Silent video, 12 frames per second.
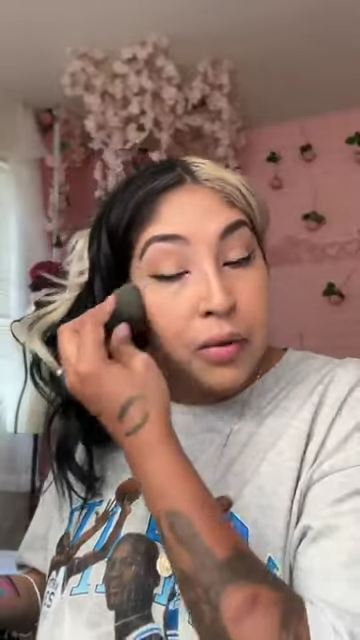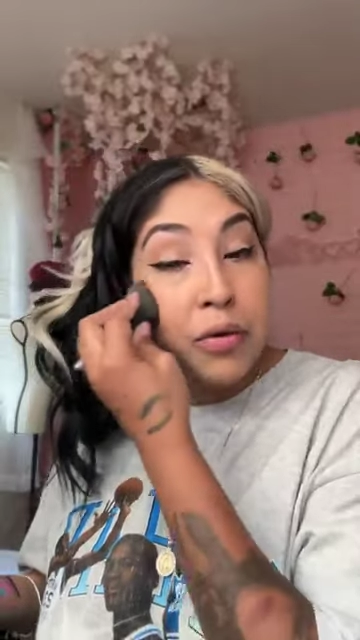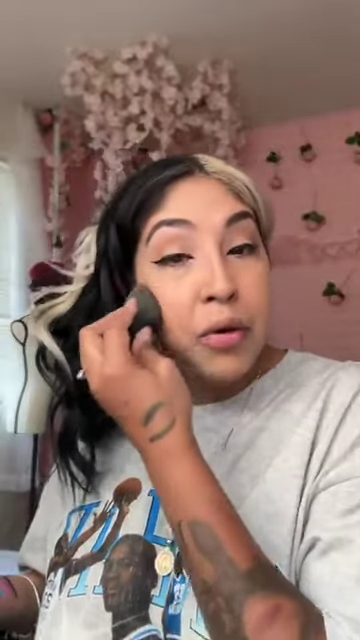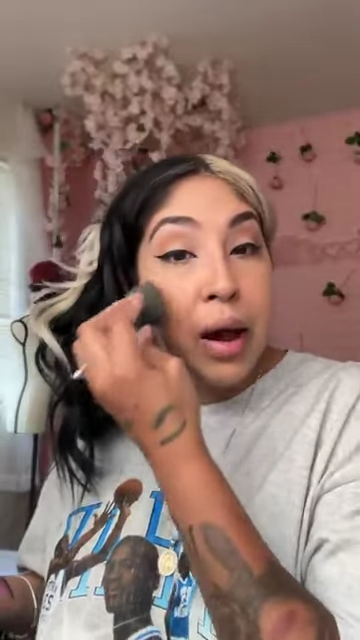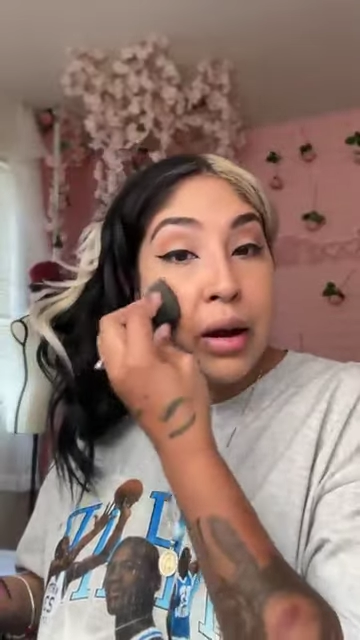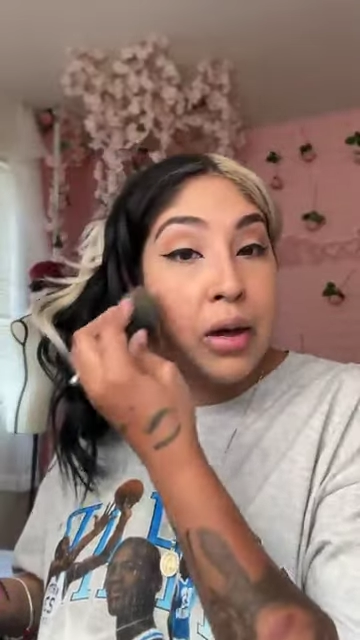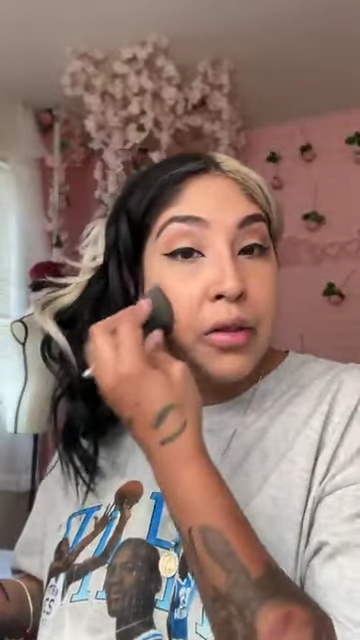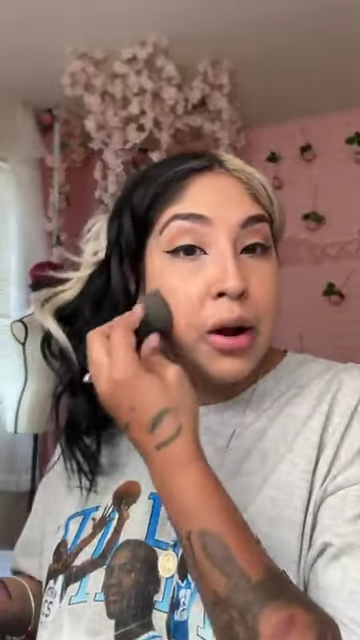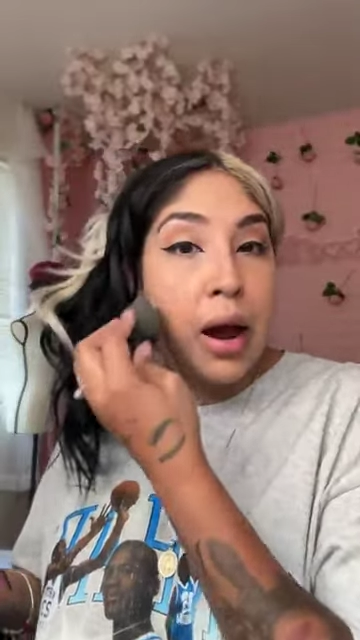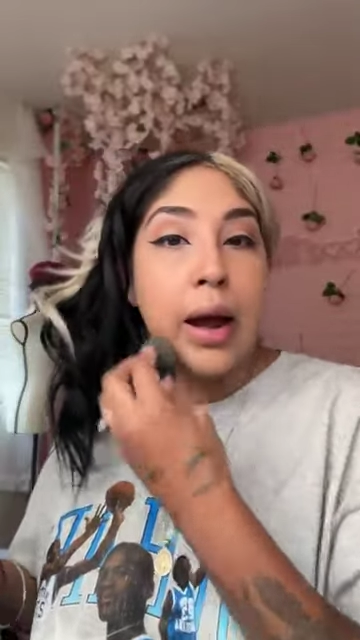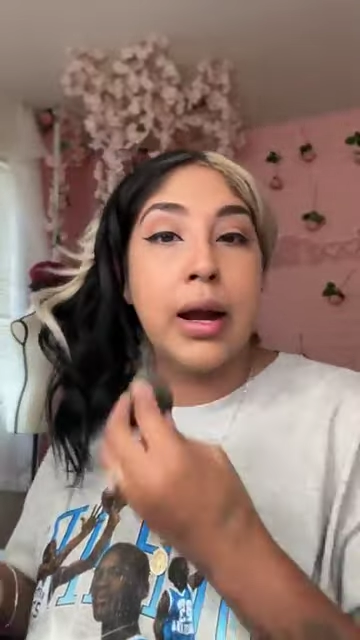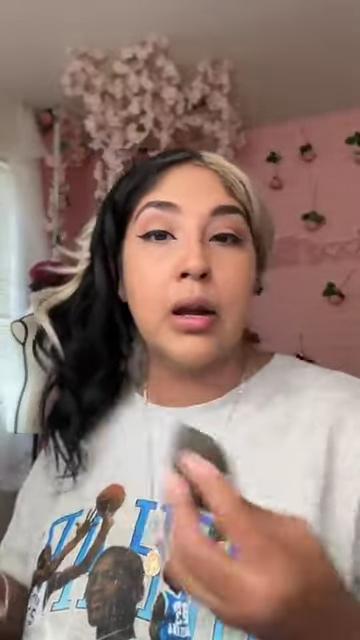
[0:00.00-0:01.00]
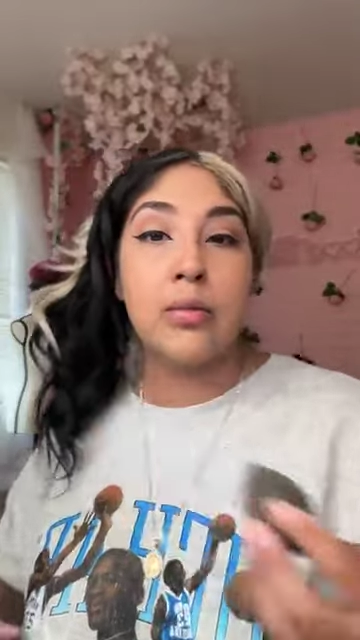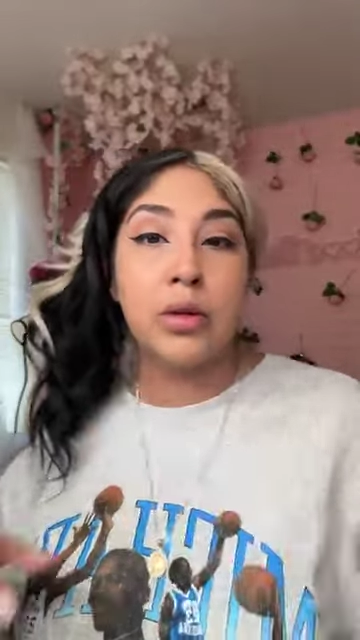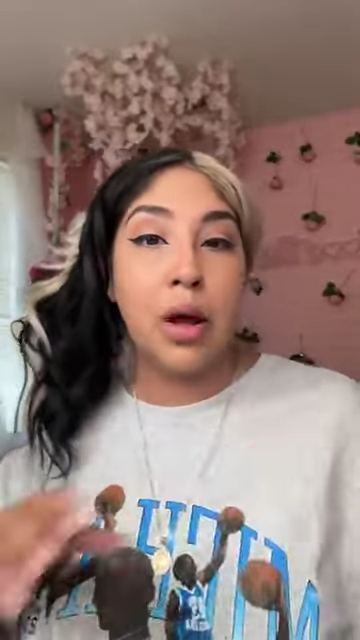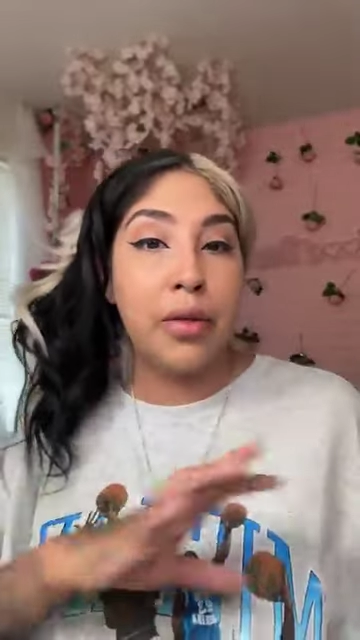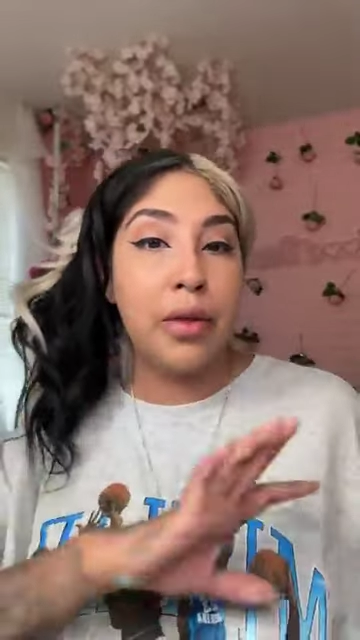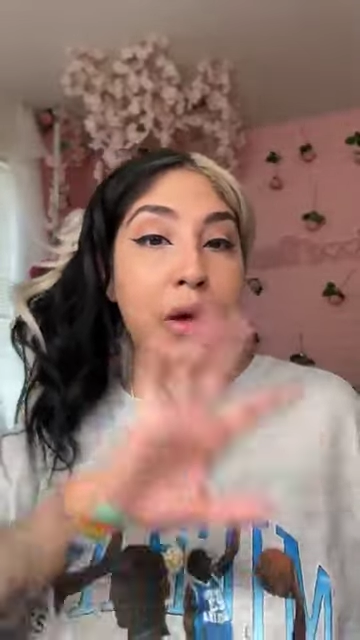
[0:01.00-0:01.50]
And if you add other
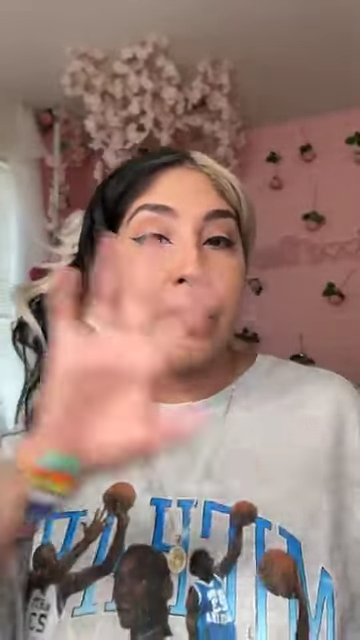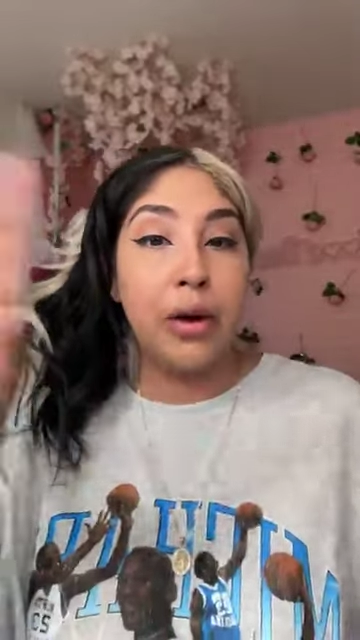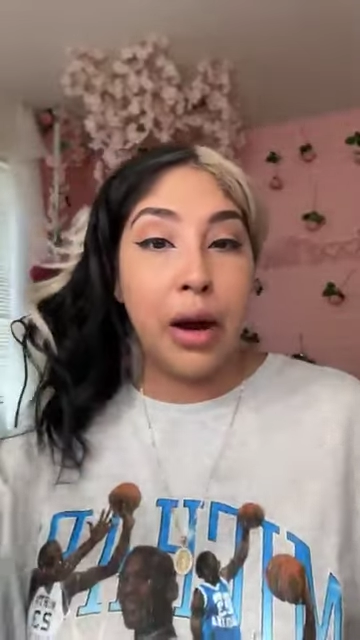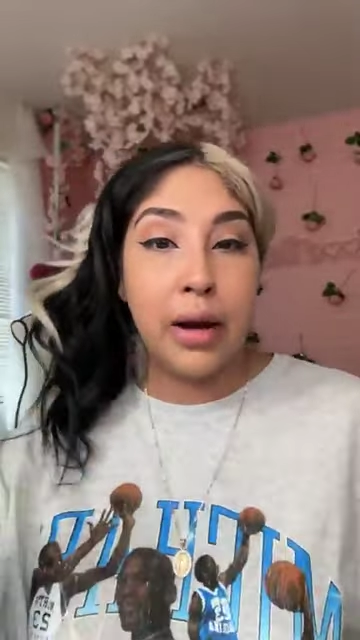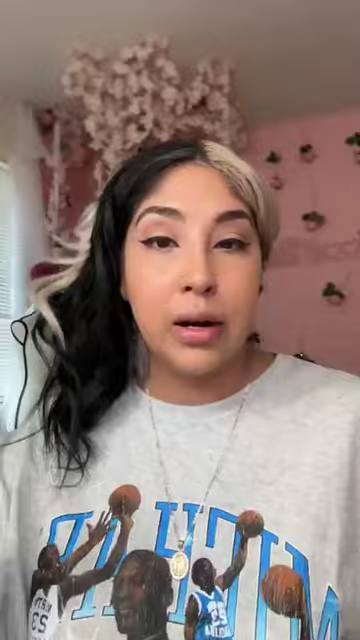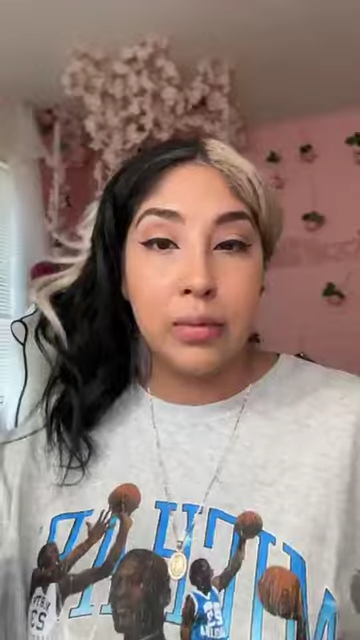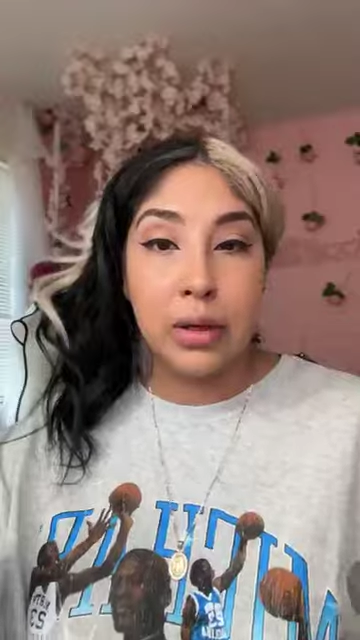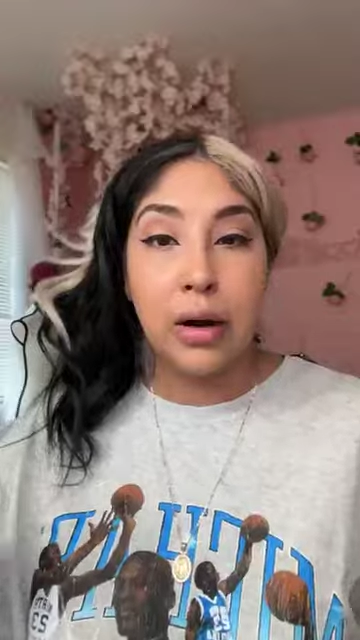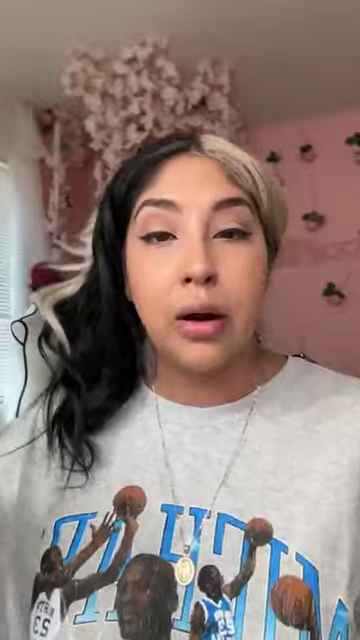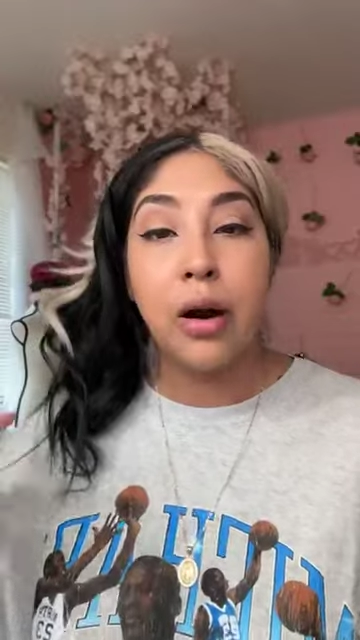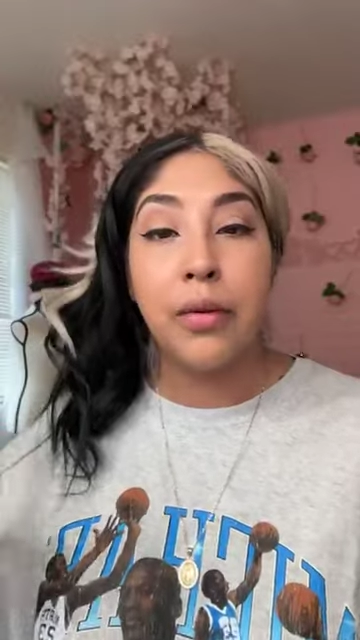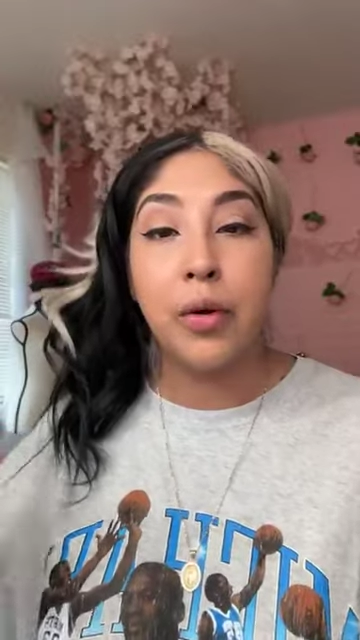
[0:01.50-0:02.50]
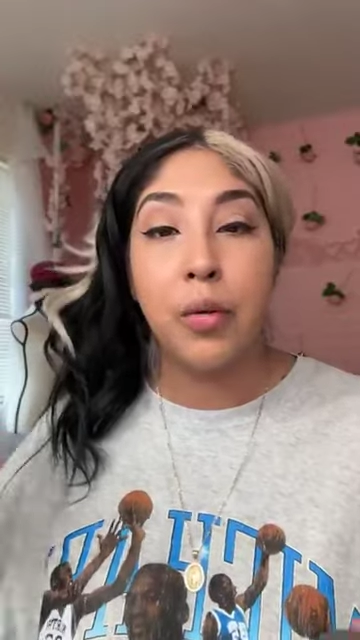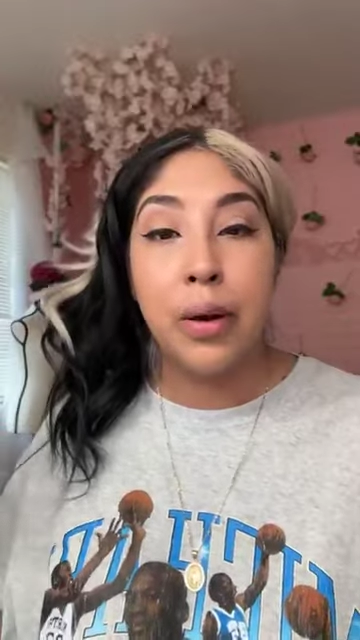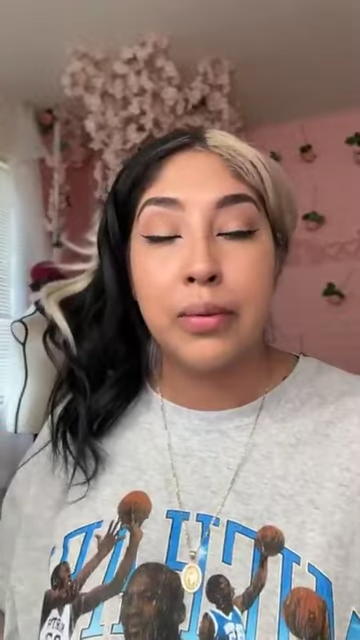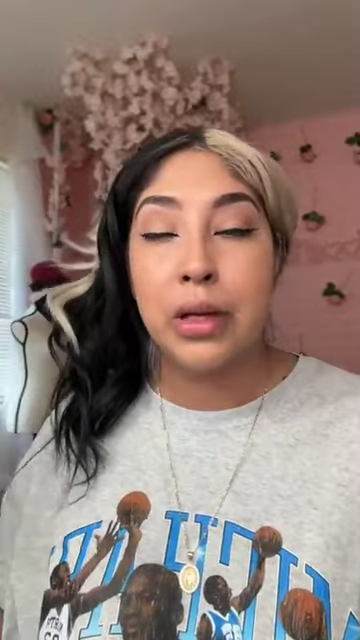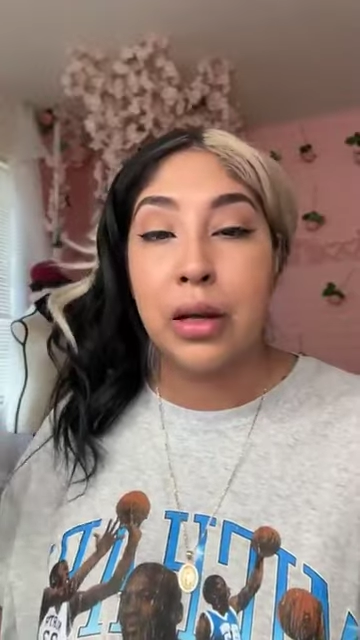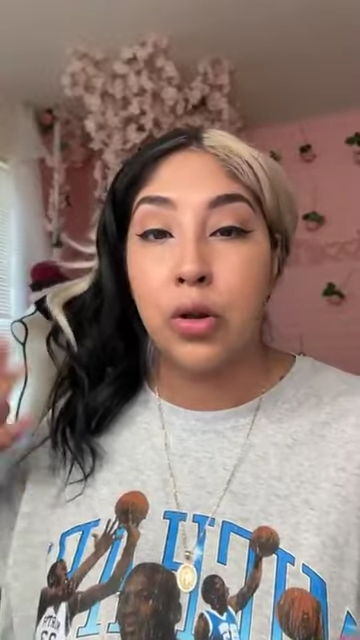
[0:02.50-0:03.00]
items, all the other items that are on the
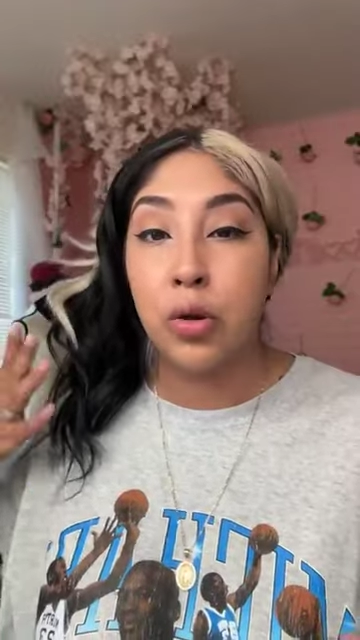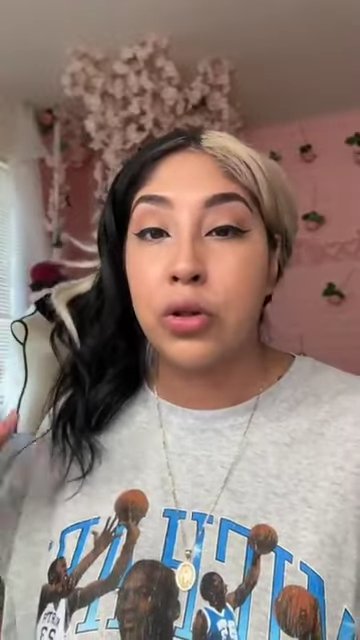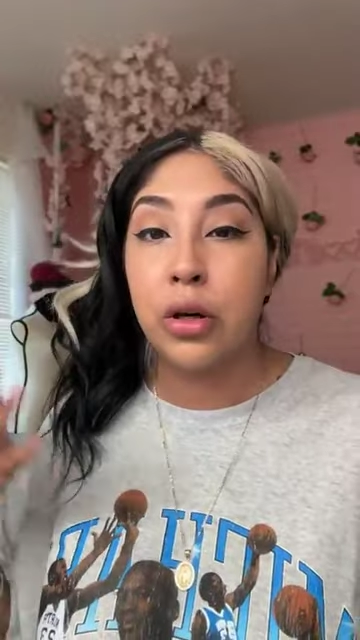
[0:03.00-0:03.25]
website,